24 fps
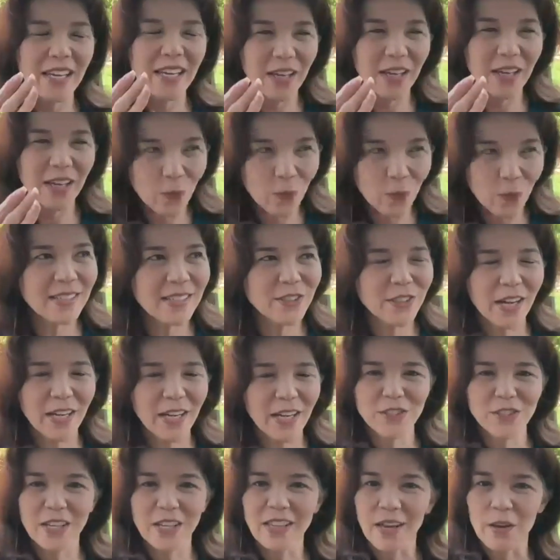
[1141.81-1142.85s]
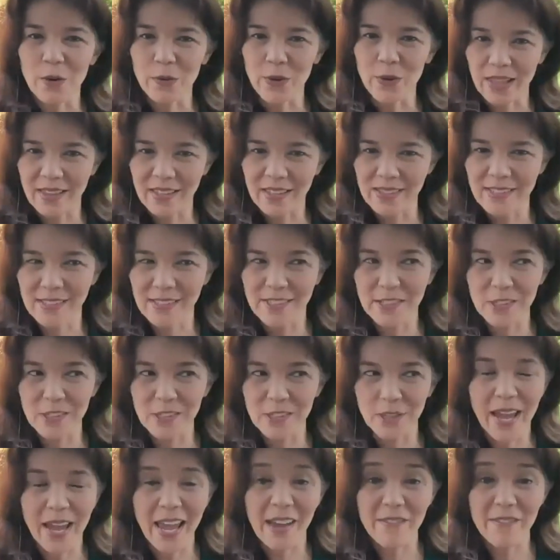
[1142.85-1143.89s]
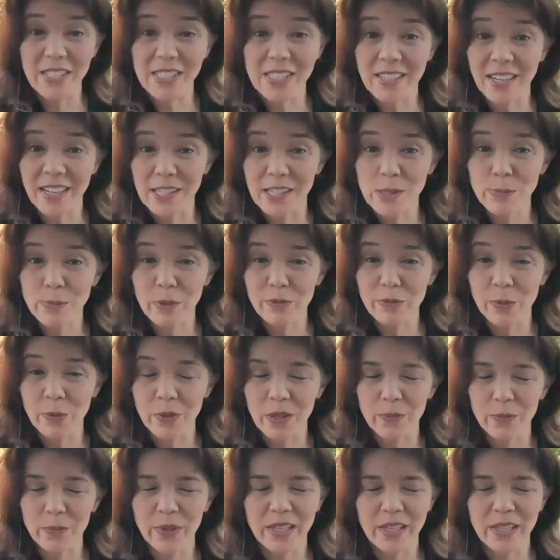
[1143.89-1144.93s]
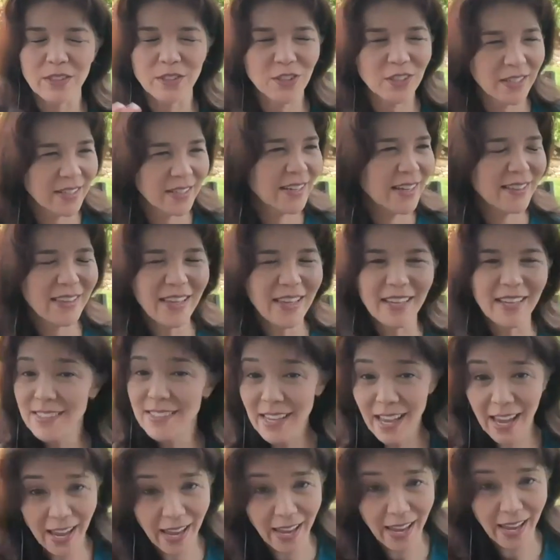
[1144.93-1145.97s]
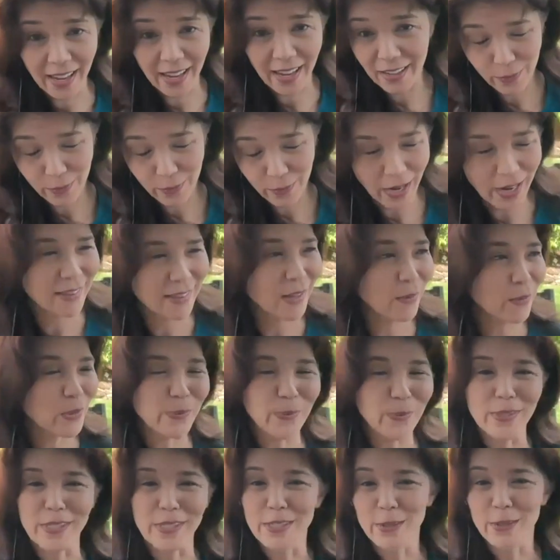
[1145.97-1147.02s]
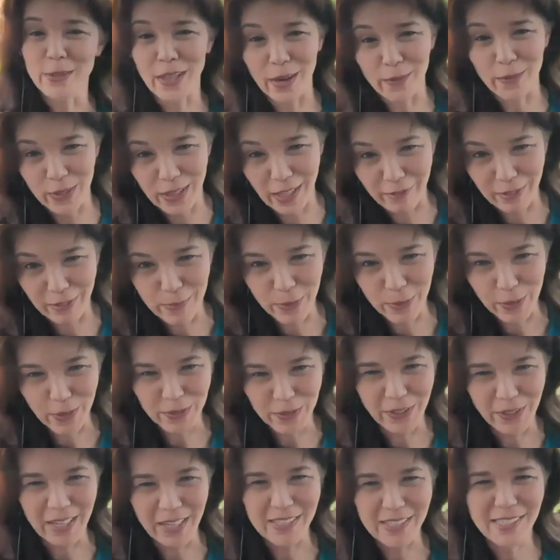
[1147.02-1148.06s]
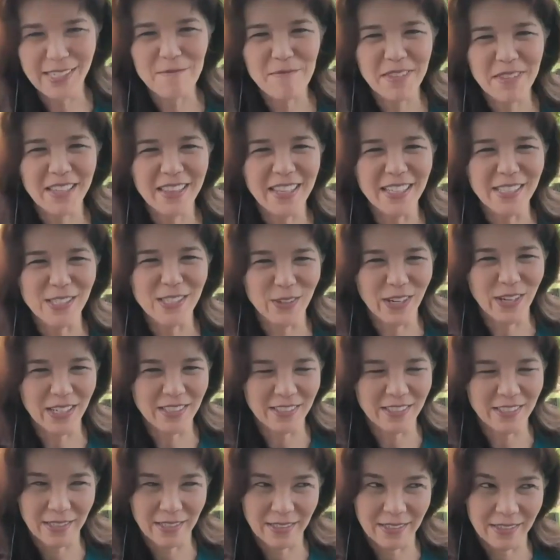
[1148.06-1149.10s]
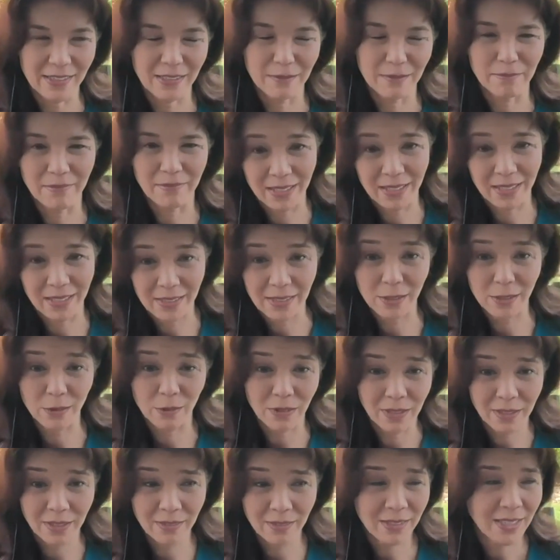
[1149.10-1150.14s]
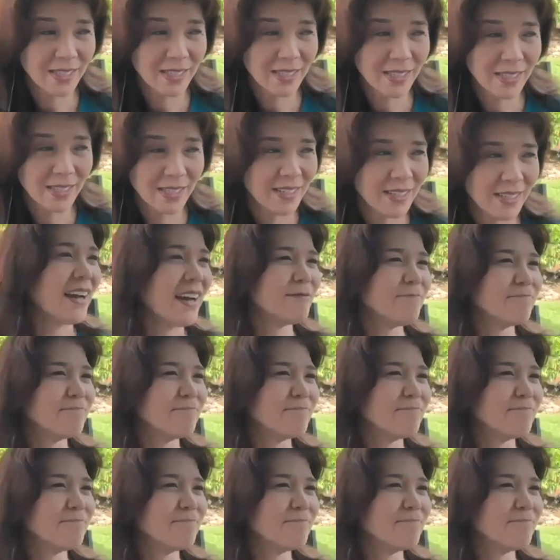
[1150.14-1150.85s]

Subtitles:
was a challenge. I thought, okay, this is new. I haven't done this before, which they say, right, that we're supposed to do that with every book, right? Something that stretches us and makes us grow, um,